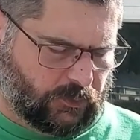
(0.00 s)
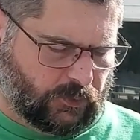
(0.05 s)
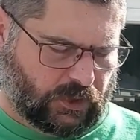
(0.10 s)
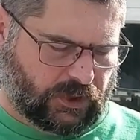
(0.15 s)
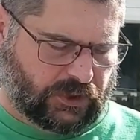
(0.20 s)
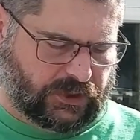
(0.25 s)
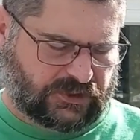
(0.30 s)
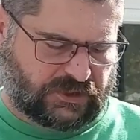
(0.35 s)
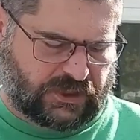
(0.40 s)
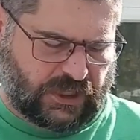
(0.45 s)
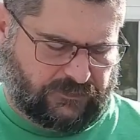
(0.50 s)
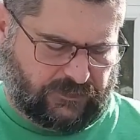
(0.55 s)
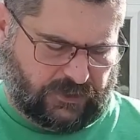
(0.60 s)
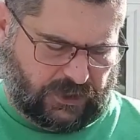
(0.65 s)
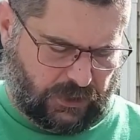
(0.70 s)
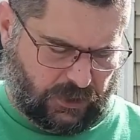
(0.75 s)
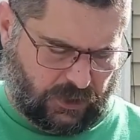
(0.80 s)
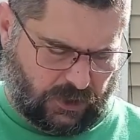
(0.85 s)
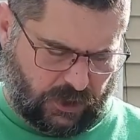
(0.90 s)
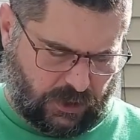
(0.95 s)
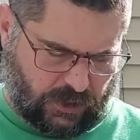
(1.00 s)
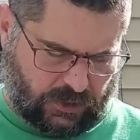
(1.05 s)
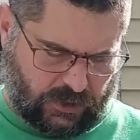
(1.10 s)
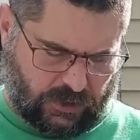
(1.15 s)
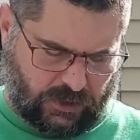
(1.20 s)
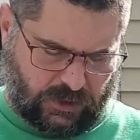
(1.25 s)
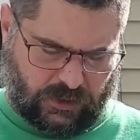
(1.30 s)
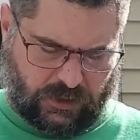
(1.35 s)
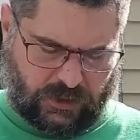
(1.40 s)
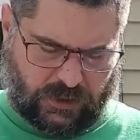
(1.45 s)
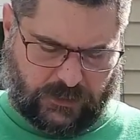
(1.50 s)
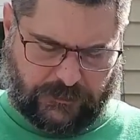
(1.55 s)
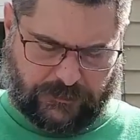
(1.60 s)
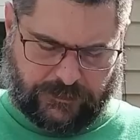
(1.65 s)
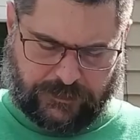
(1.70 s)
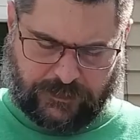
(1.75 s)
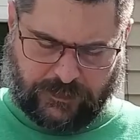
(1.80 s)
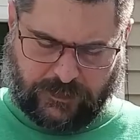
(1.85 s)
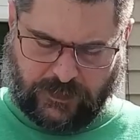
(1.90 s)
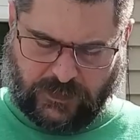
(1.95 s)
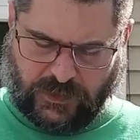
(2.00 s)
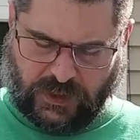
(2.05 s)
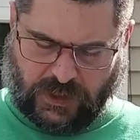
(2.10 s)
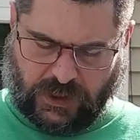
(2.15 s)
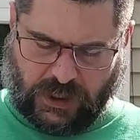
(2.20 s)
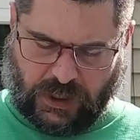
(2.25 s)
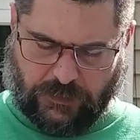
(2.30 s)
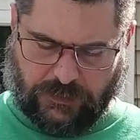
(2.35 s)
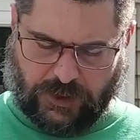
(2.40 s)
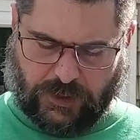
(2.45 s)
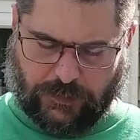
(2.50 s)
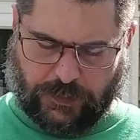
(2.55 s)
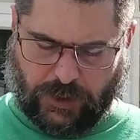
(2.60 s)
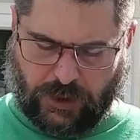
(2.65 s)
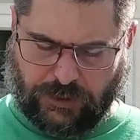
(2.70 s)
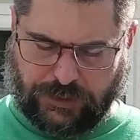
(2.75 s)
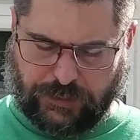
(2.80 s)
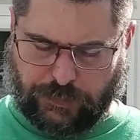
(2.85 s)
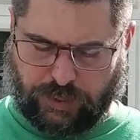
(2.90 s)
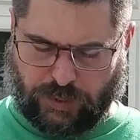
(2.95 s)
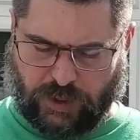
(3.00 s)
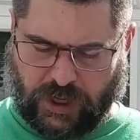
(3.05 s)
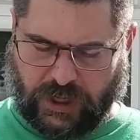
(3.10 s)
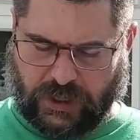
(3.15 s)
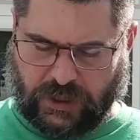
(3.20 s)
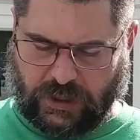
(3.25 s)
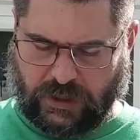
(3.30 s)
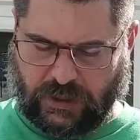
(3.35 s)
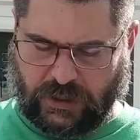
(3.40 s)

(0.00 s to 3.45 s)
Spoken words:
is definitely longer. They're both braided.